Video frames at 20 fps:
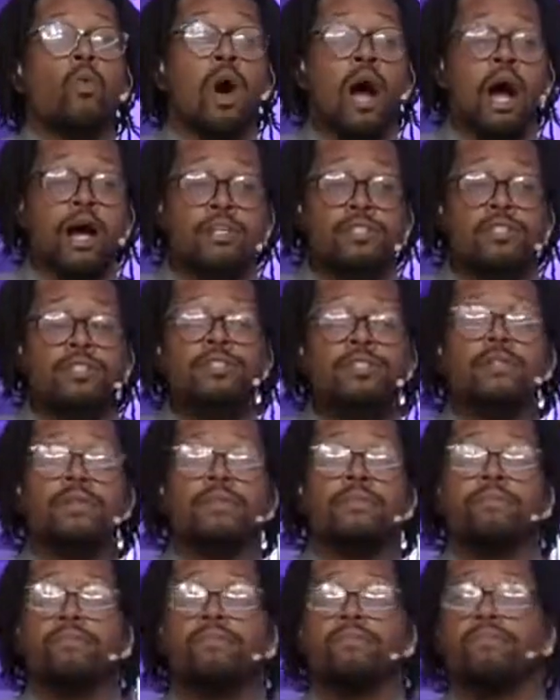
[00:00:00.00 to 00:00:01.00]
watched,
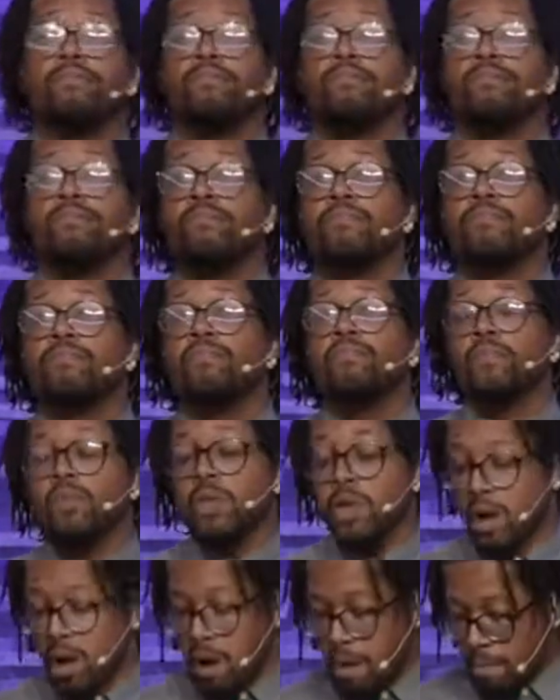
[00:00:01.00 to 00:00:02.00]

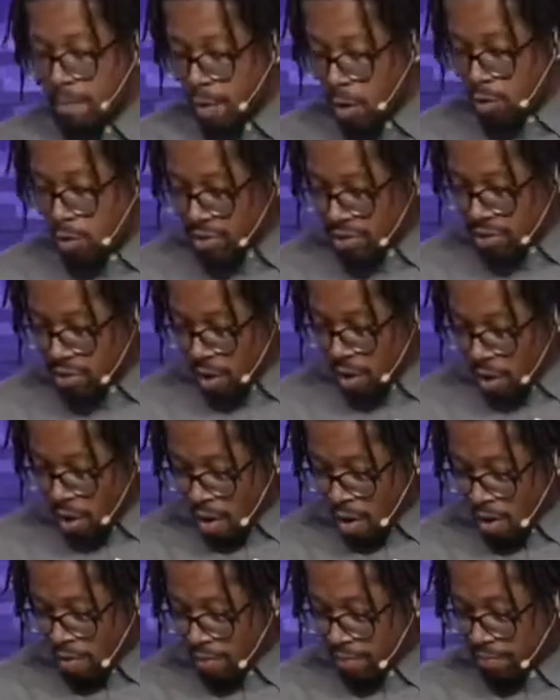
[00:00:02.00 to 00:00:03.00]
Moses
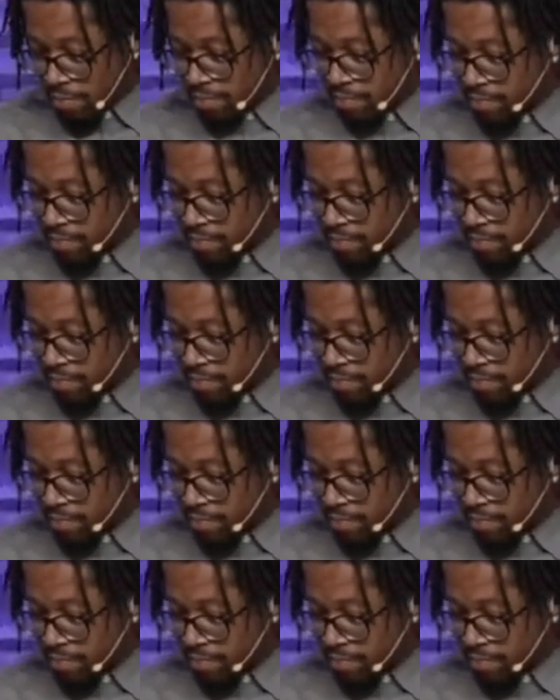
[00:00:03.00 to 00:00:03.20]
Hall